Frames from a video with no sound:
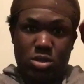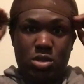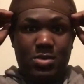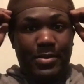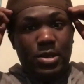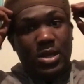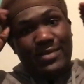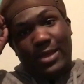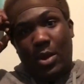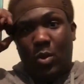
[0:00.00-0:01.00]
You might be
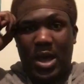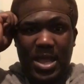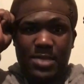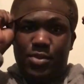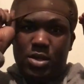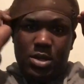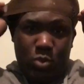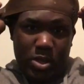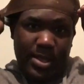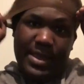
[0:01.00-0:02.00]
looking at me like, why he putting a
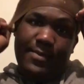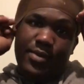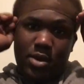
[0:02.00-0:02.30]
wig cap